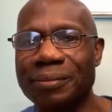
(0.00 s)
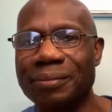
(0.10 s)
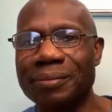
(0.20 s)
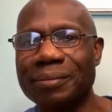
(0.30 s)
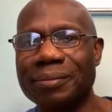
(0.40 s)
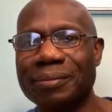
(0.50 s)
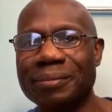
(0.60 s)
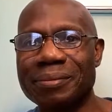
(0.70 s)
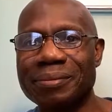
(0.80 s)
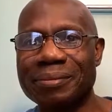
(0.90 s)

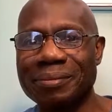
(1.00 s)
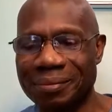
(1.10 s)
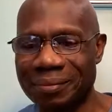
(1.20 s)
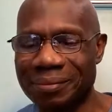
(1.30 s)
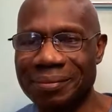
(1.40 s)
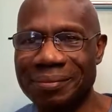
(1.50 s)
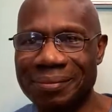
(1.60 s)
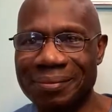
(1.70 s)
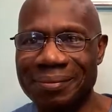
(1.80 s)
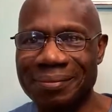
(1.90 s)

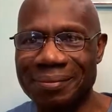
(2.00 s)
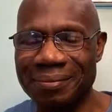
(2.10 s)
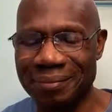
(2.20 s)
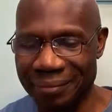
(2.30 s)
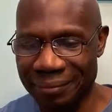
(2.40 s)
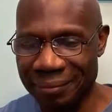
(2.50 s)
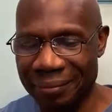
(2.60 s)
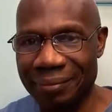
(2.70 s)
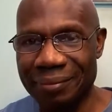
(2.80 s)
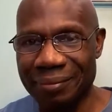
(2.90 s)

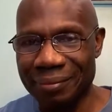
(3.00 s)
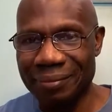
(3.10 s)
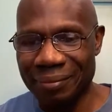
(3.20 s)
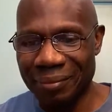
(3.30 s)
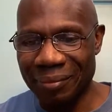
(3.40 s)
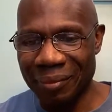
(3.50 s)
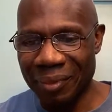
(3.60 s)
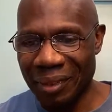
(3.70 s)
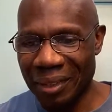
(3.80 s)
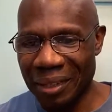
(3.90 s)

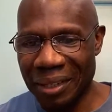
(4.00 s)
Nothing is said.